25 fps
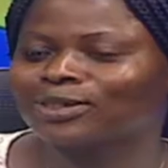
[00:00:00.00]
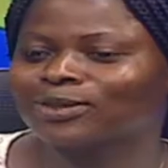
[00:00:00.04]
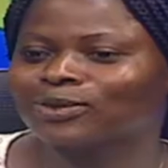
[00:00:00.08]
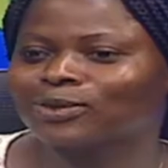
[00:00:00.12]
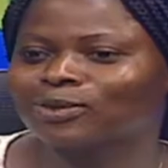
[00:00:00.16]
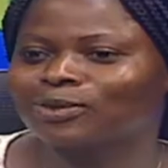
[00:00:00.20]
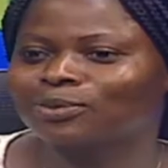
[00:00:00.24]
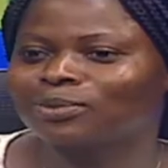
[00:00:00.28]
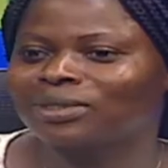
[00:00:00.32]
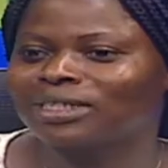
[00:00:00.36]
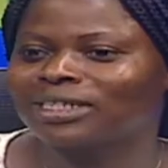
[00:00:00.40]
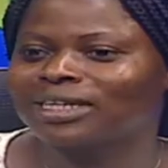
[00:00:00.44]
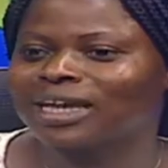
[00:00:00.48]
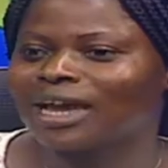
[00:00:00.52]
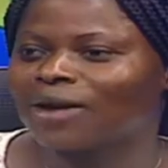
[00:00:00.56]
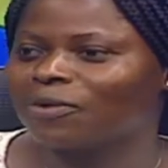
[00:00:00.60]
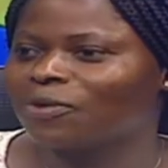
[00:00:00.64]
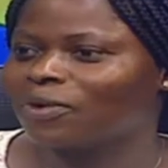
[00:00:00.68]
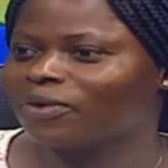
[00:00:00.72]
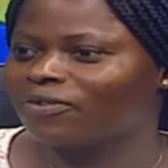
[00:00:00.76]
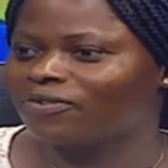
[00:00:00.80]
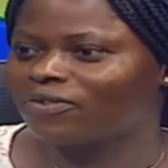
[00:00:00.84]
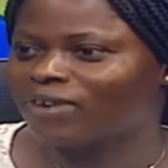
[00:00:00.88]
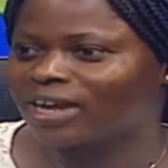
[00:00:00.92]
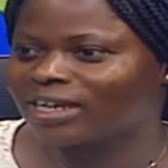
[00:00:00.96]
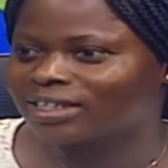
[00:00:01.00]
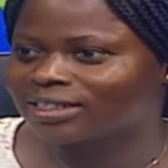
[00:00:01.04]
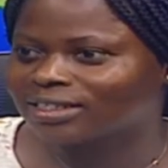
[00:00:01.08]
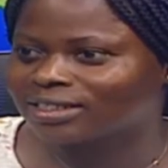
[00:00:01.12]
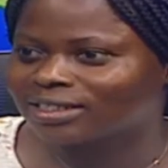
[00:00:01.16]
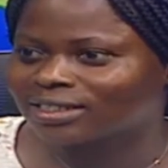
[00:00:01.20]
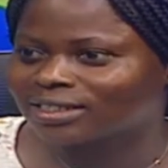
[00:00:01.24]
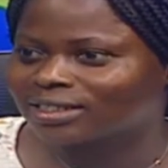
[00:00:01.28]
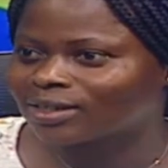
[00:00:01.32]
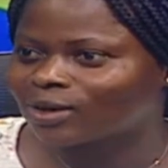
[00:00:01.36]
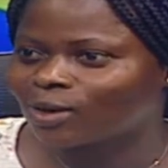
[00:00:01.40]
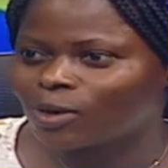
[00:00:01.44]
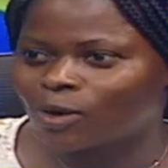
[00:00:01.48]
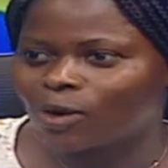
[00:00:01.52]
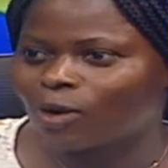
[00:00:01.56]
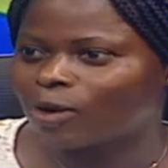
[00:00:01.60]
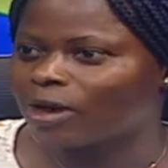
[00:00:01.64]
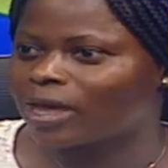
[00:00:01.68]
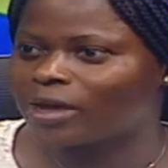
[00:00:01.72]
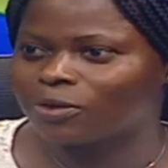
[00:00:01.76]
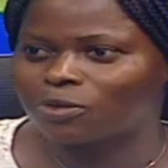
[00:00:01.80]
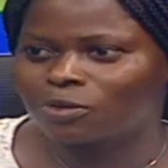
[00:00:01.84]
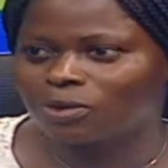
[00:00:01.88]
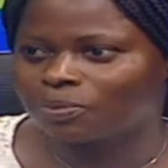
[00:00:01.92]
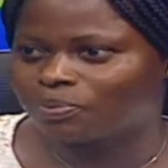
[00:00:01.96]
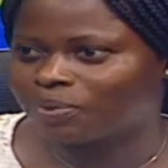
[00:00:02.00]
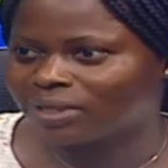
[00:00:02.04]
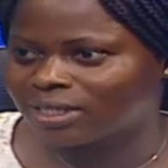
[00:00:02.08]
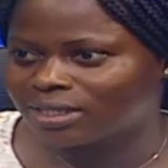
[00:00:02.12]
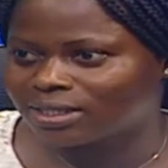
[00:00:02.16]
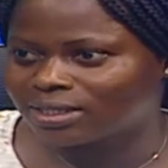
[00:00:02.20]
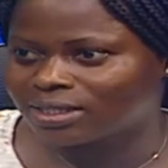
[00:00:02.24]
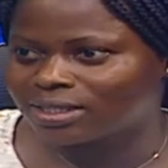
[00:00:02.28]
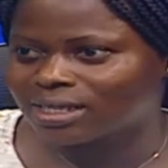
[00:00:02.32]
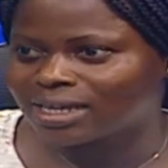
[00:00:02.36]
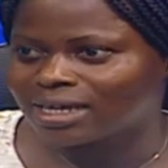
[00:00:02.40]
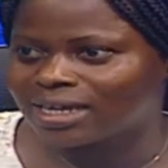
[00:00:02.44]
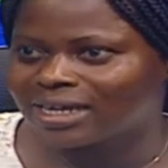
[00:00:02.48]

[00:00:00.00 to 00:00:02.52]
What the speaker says: be a revenge or a repeat.